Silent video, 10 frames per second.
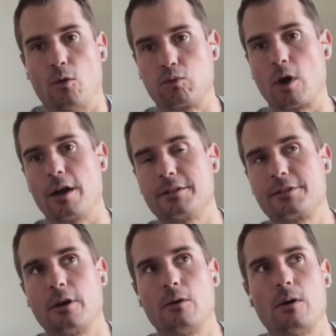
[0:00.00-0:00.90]
right.
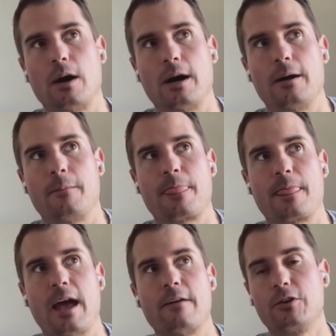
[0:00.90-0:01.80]
So.
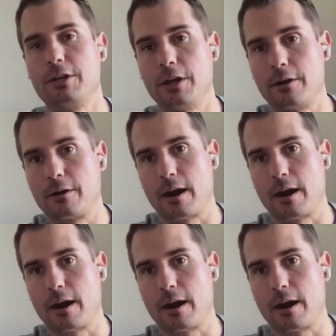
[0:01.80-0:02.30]
Every year,